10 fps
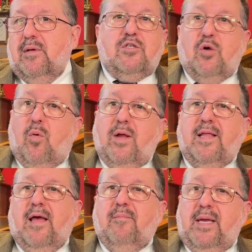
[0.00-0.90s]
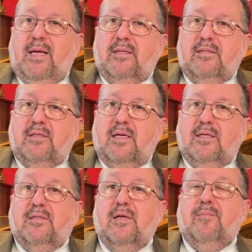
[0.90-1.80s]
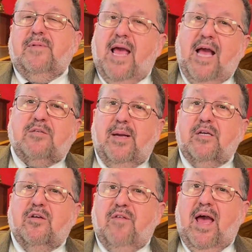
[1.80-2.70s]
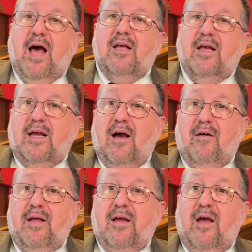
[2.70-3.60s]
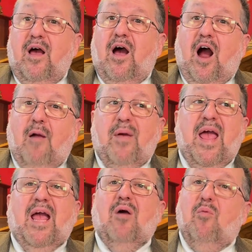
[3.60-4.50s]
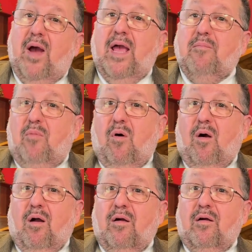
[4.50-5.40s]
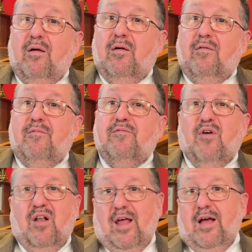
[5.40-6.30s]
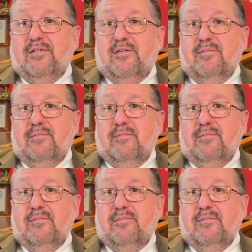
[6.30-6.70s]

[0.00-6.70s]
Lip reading: So what that means is the taxpayers of Allegan County are paying way more for less.